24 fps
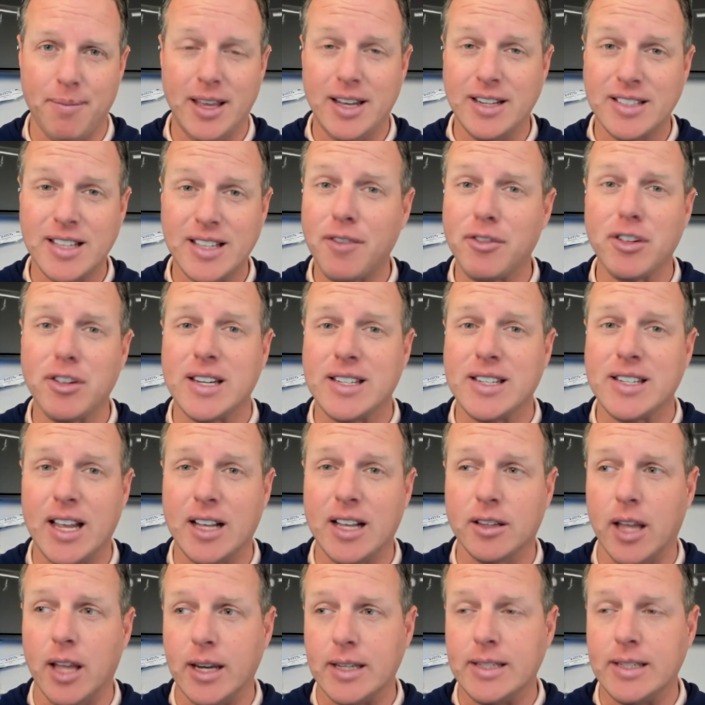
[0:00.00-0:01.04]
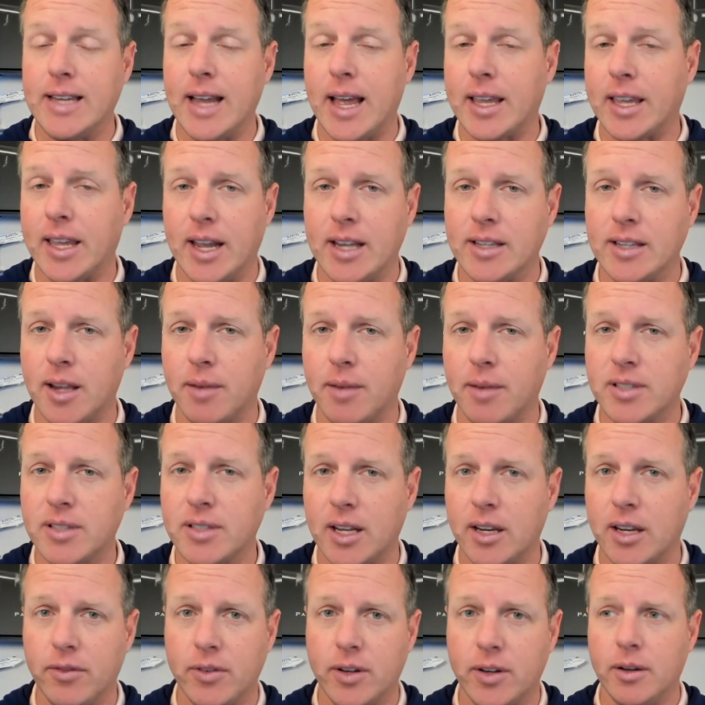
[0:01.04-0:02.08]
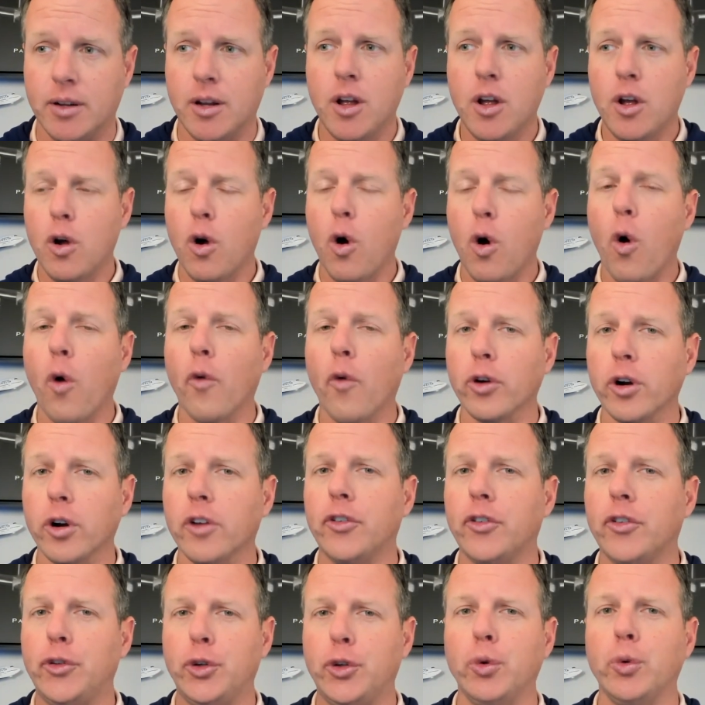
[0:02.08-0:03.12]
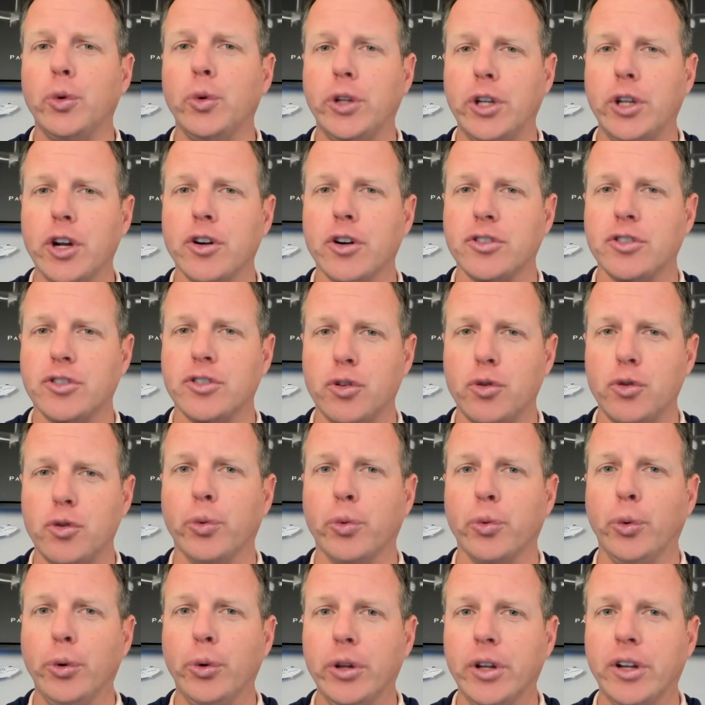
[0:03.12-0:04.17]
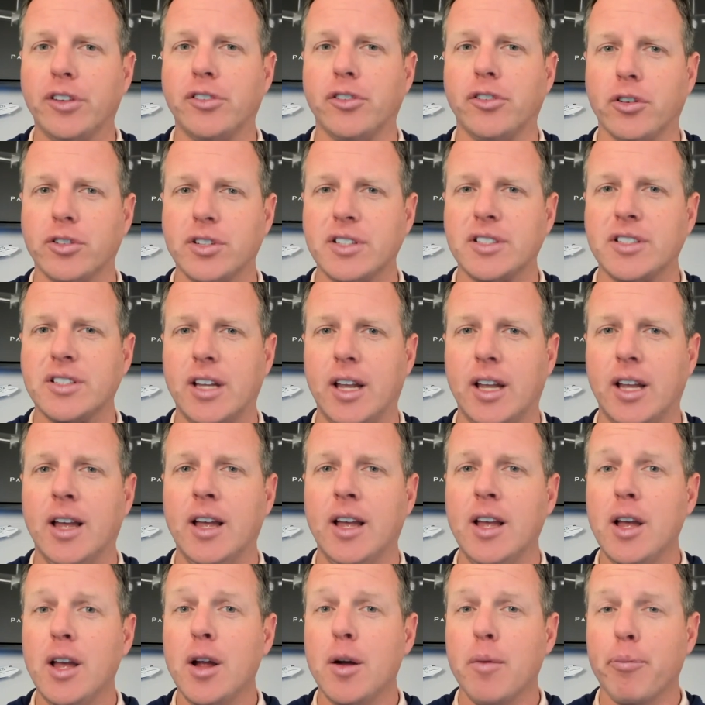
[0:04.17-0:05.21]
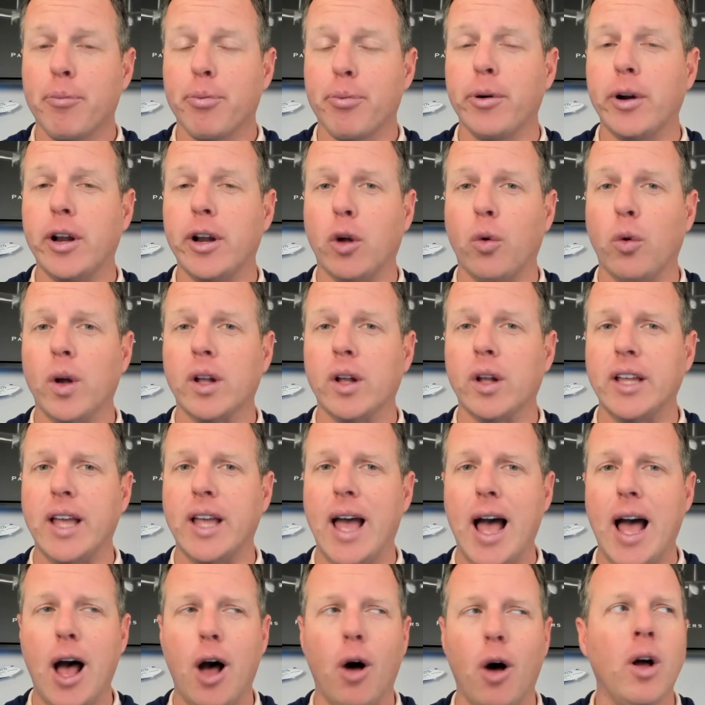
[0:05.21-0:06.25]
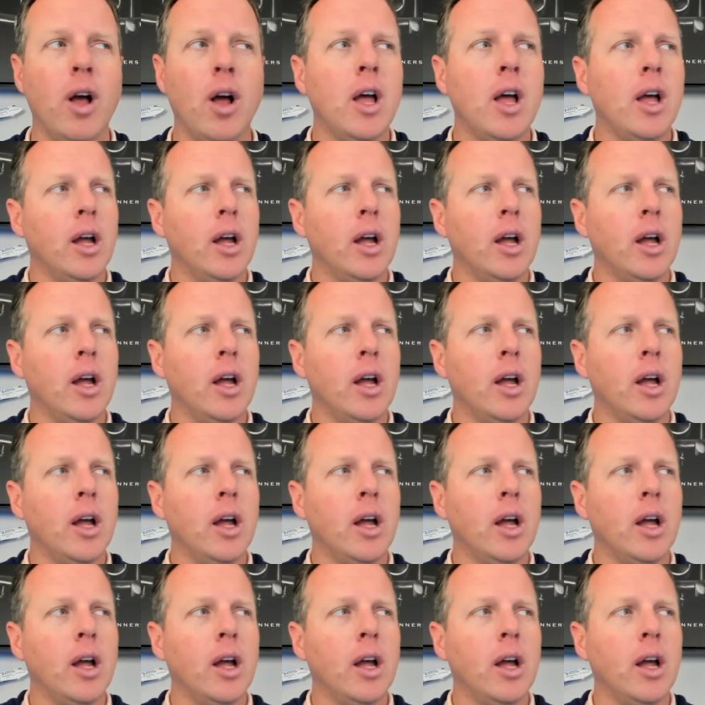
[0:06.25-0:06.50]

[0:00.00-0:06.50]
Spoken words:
And it's not even going to take like decades. I'm saying even over a few years, you really start to see pretty quickly how